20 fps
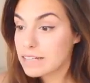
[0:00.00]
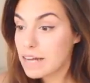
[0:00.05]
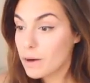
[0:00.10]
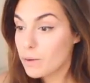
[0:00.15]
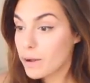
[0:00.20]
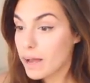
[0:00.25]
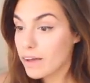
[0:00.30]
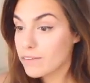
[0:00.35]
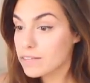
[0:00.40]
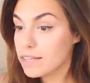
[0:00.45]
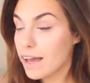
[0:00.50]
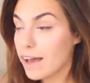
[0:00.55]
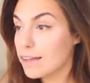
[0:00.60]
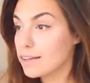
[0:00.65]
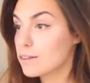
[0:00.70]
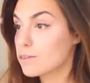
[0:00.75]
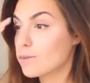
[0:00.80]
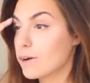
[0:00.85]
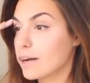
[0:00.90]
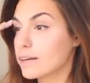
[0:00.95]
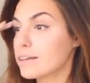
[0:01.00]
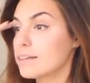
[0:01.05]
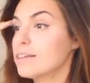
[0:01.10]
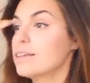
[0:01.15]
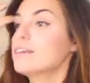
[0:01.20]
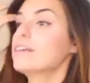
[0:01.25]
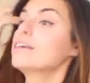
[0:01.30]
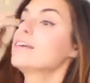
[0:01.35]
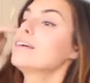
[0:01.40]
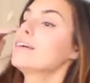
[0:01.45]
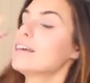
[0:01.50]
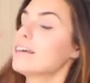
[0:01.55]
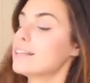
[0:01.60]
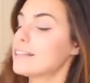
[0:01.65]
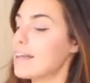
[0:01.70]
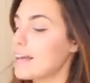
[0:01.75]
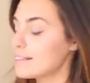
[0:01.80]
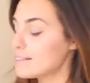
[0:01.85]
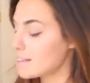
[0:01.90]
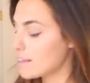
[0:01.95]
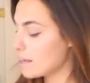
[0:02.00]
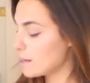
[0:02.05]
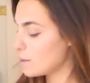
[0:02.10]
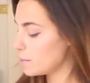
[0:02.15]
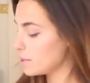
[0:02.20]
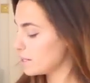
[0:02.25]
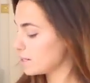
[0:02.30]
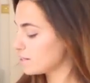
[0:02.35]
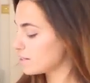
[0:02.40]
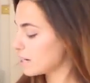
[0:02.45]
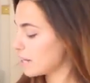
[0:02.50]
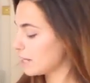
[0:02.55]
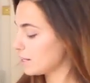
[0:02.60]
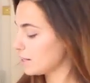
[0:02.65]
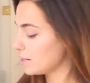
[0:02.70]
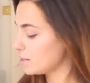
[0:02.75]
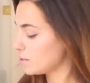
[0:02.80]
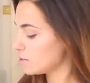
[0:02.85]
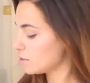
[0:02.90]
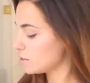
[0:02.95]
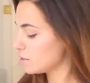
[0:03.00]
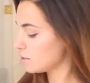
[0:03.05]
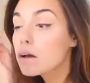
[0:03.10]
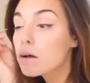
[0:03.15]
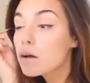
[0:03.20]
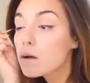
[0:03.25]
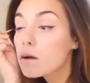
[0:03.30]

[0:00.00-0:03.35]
Now we have the other one. And that's gonna be the challenge.